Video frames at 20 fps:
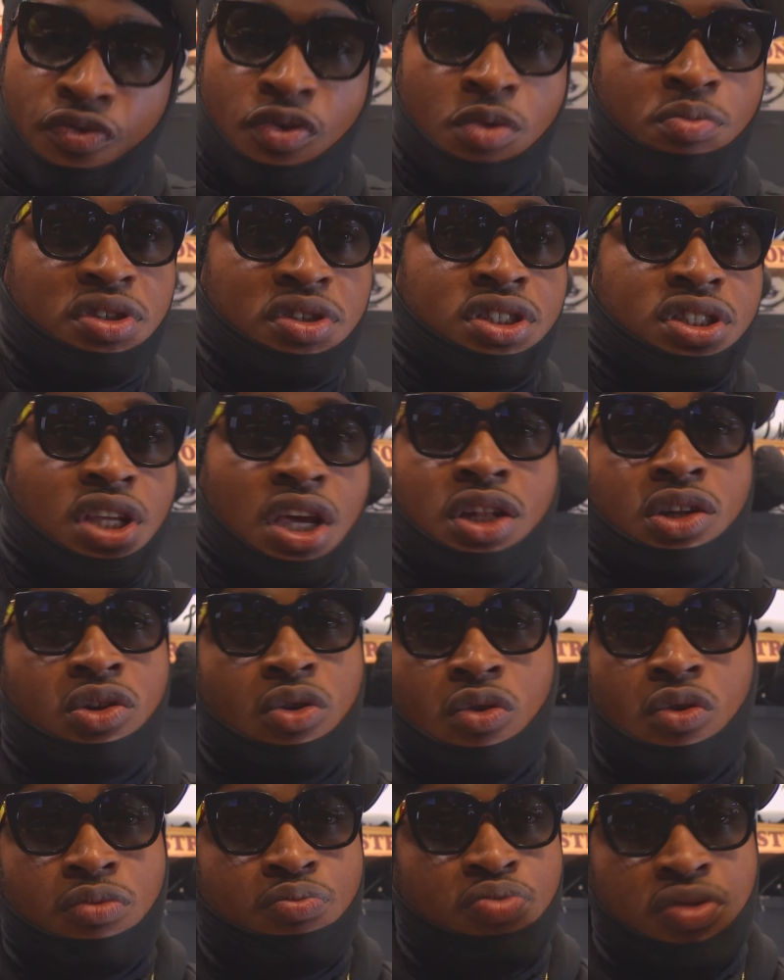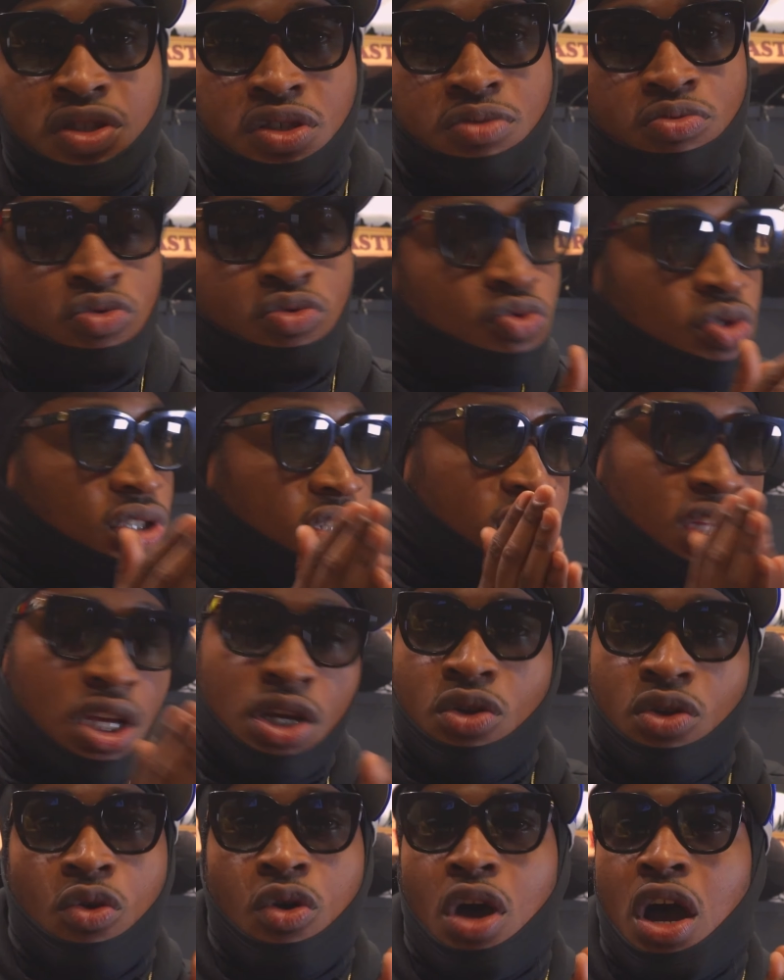For me, standing on principle, we
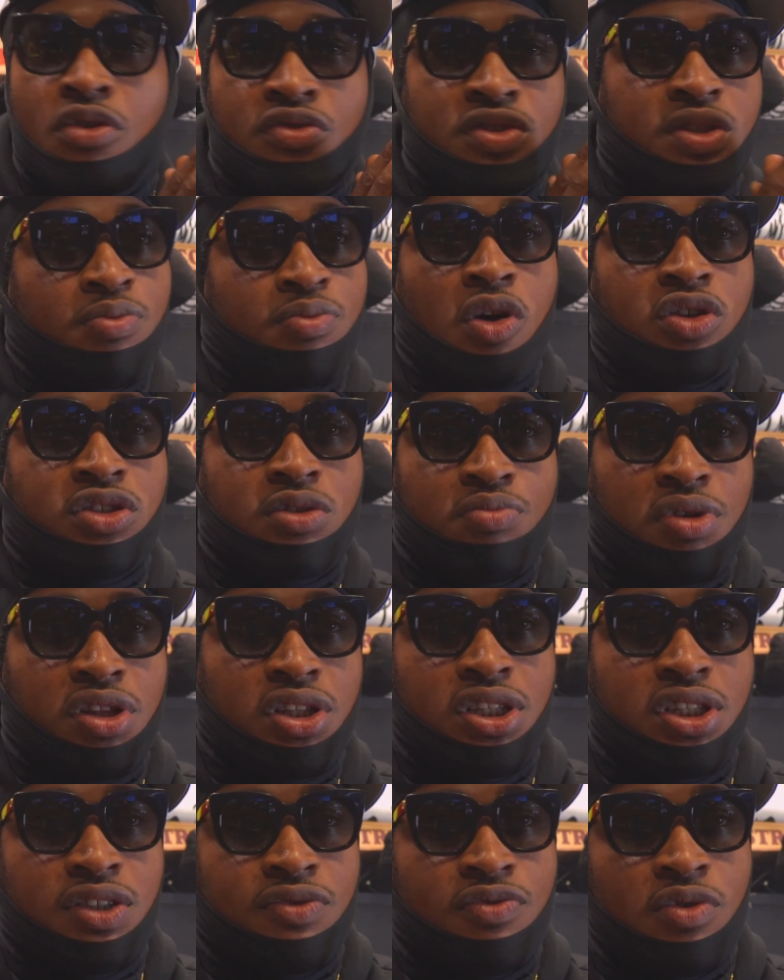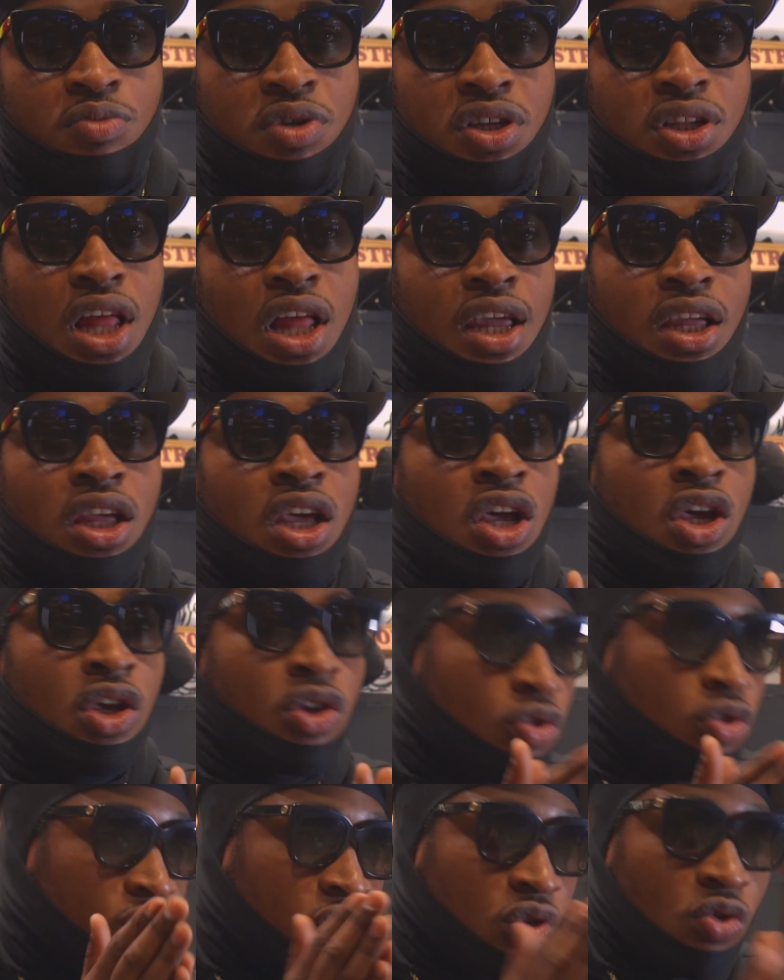stand on our responsibilities. For me, like,
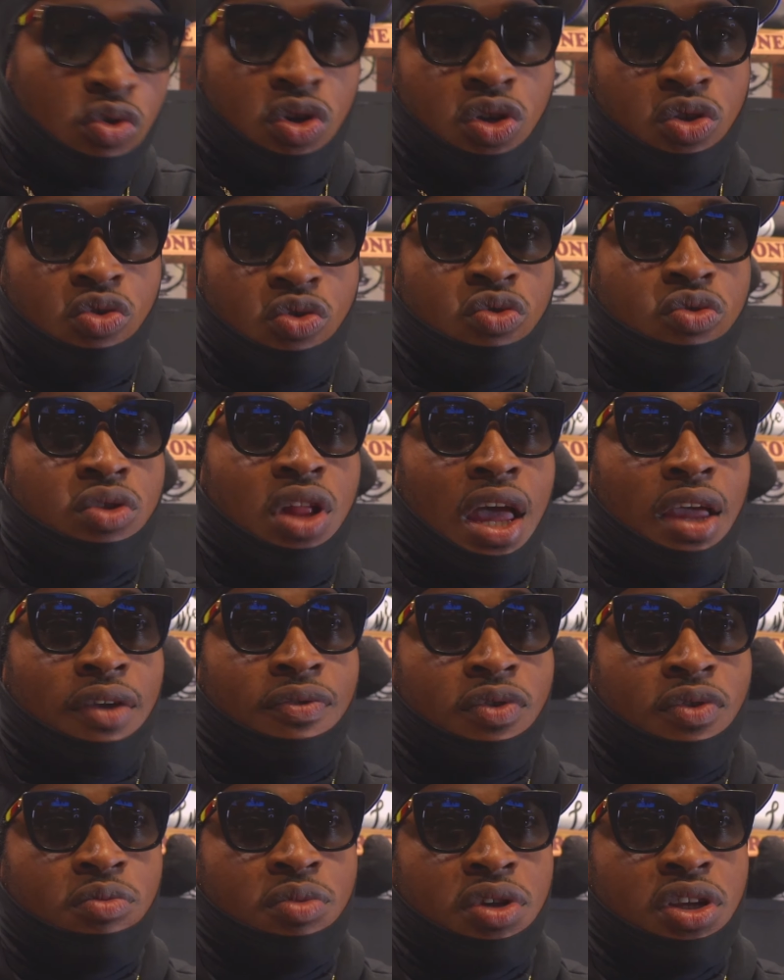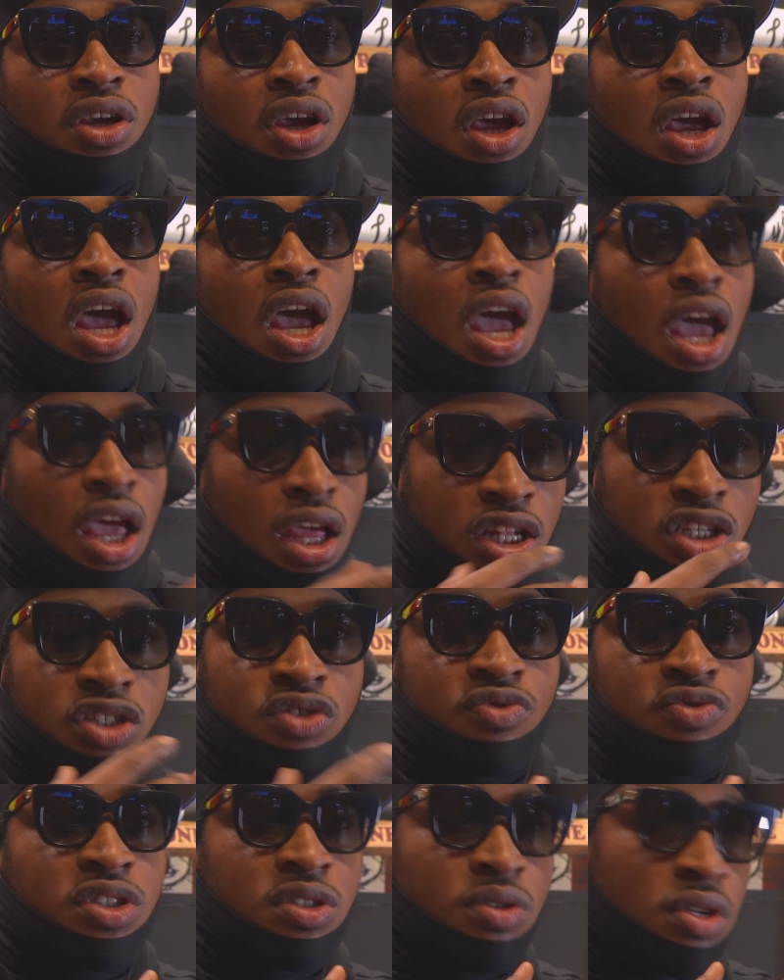you doing you, like, for me, and
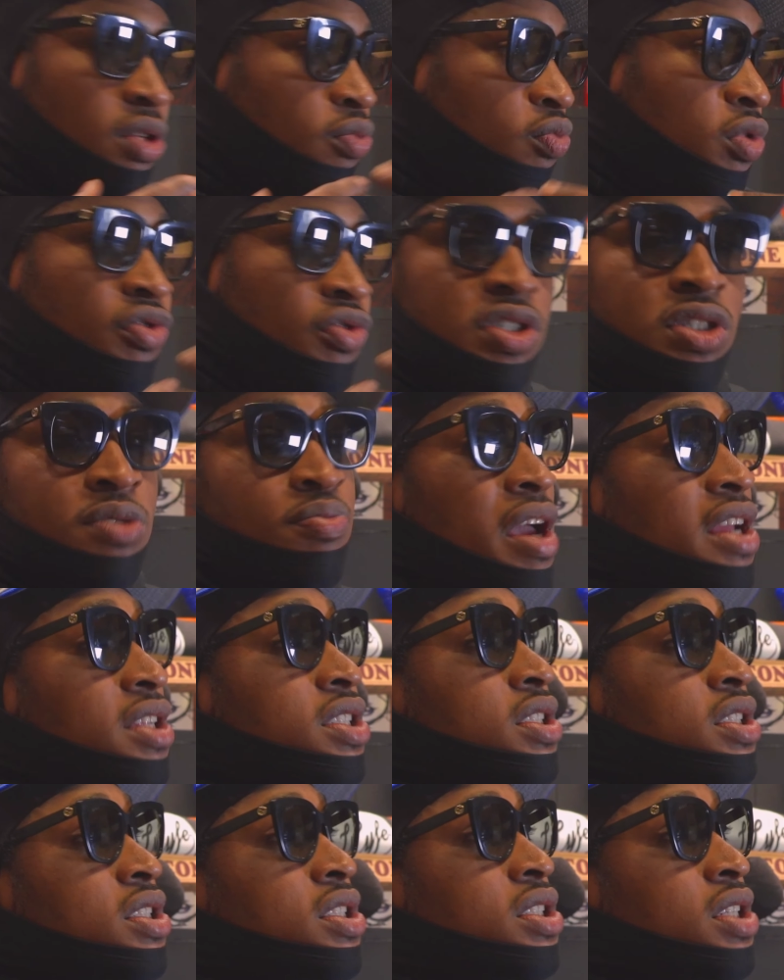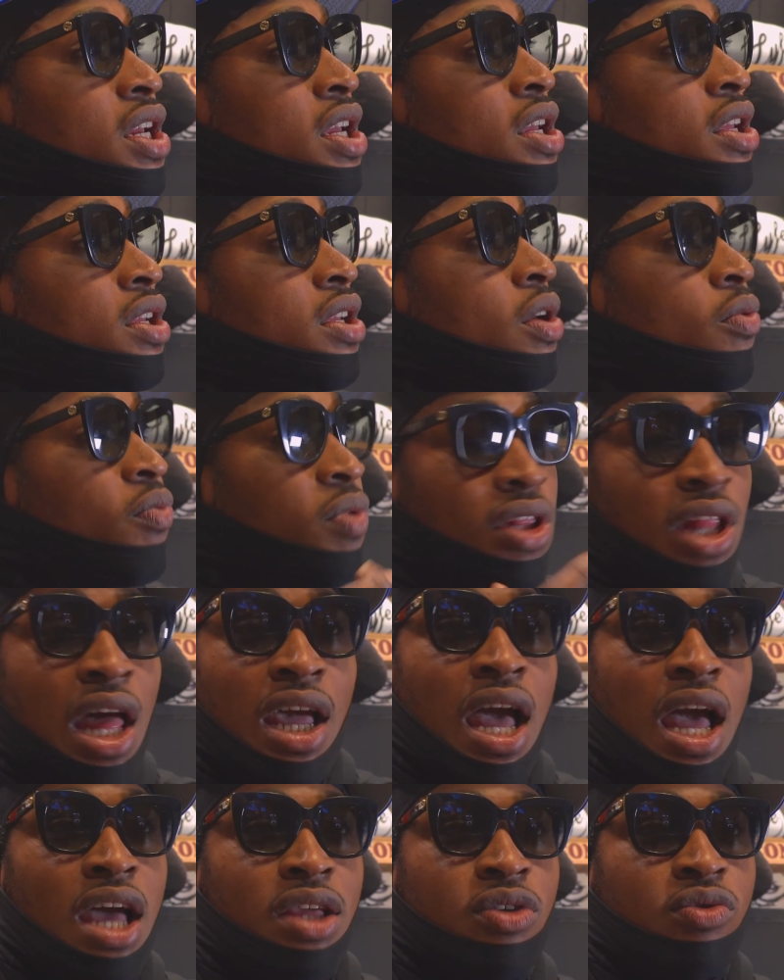it's, we respect your shit, and we
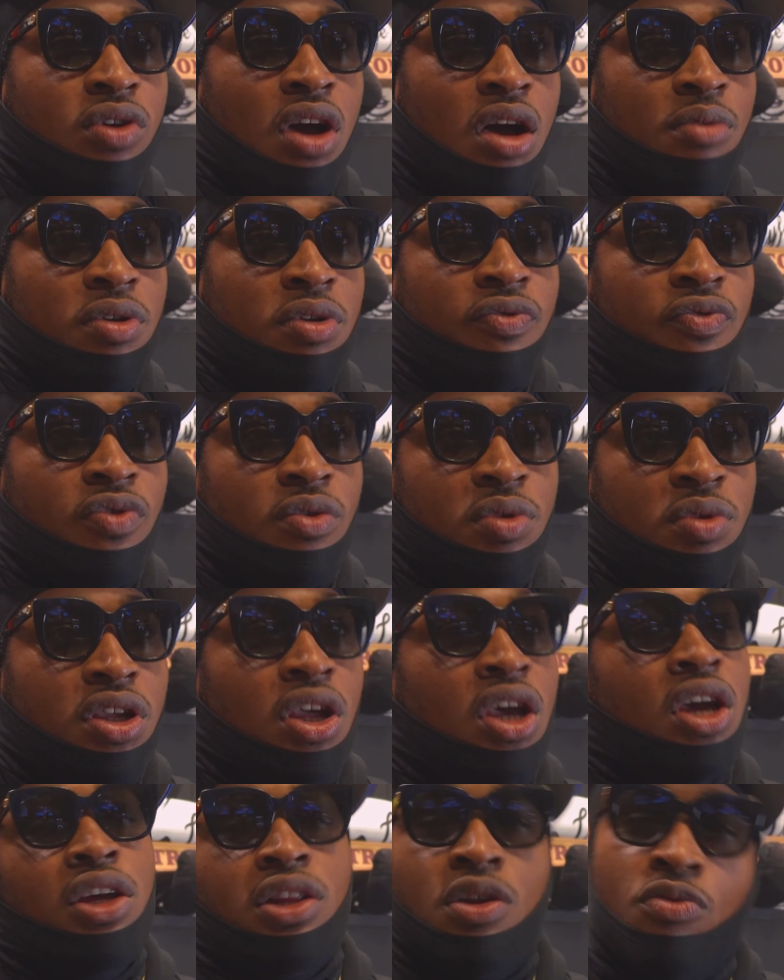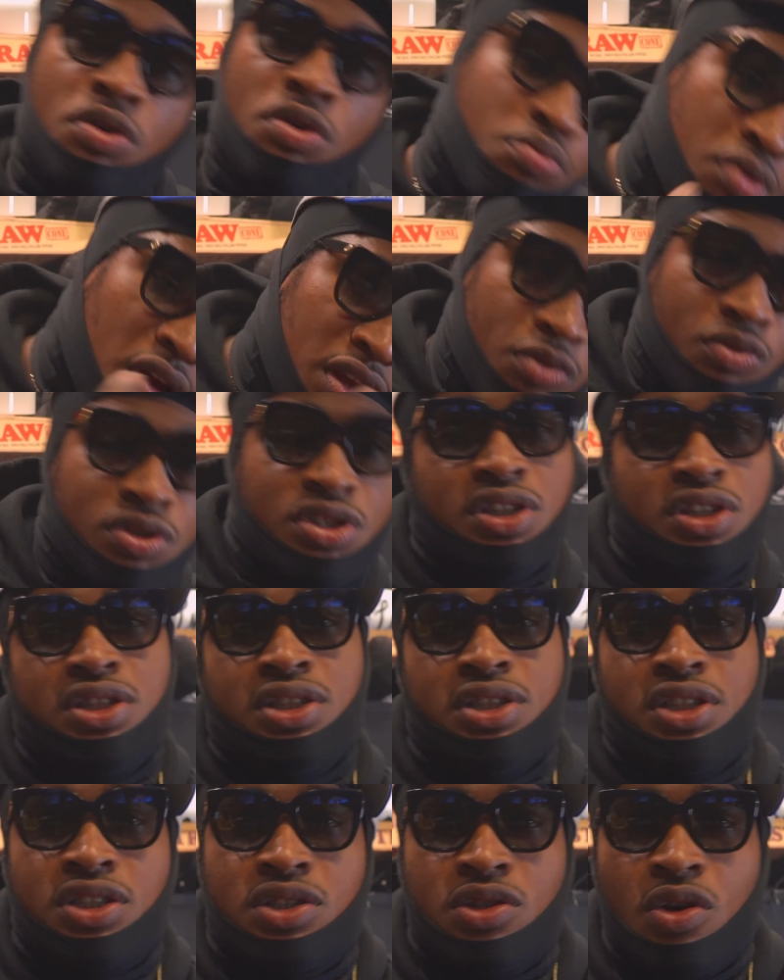like how you coming, for me, and we bring you into
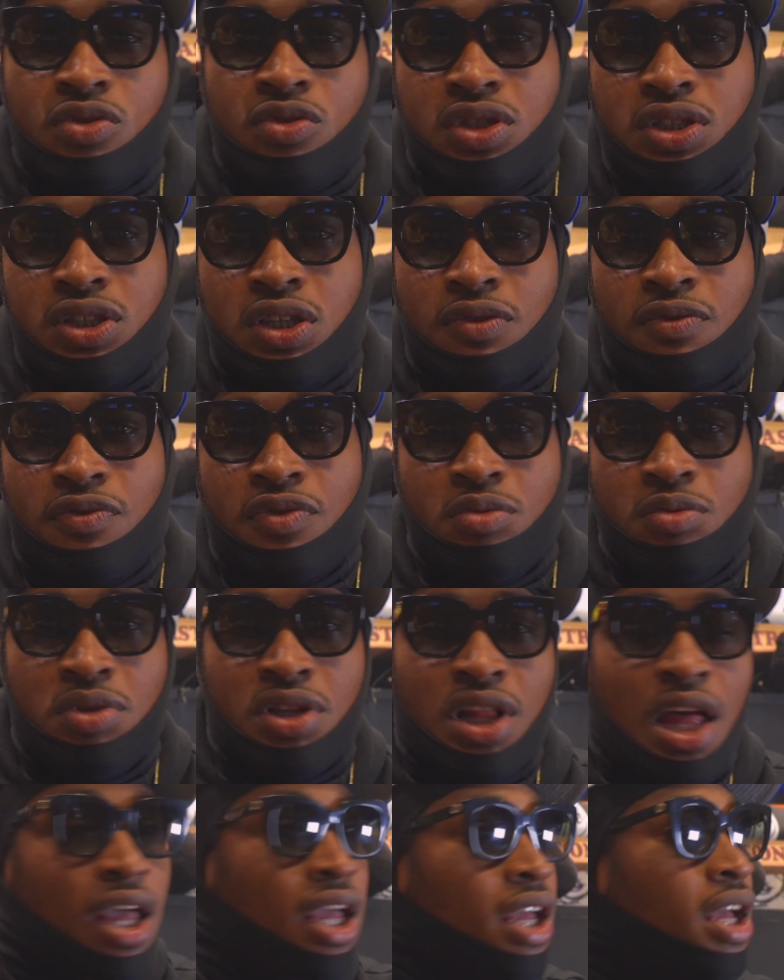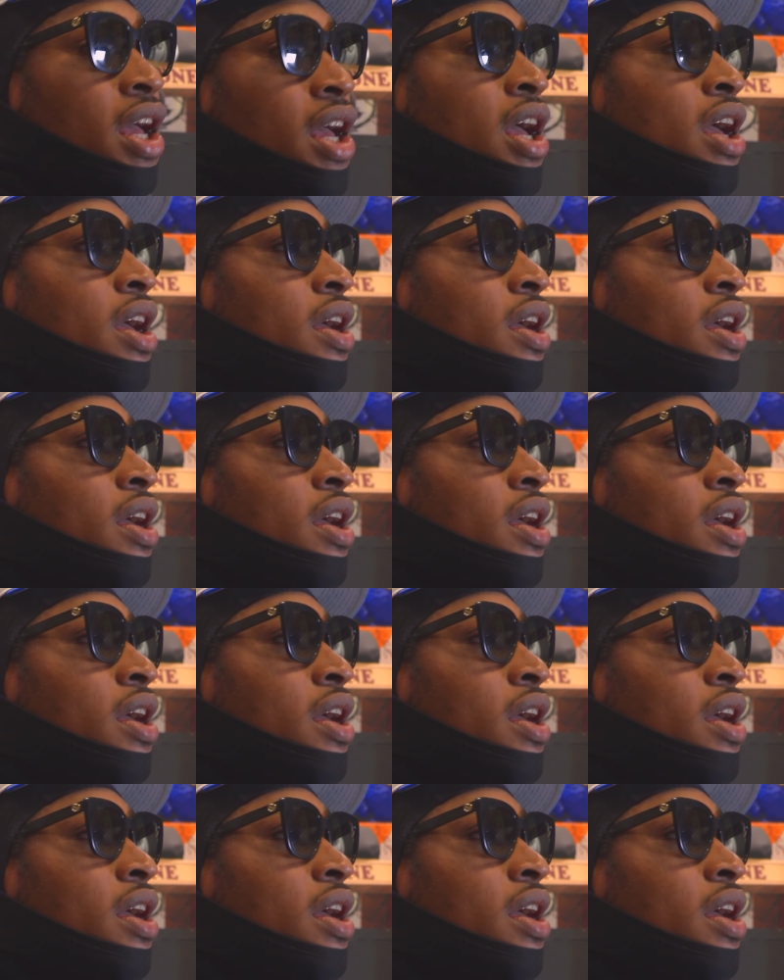the six oh shit, for me, like,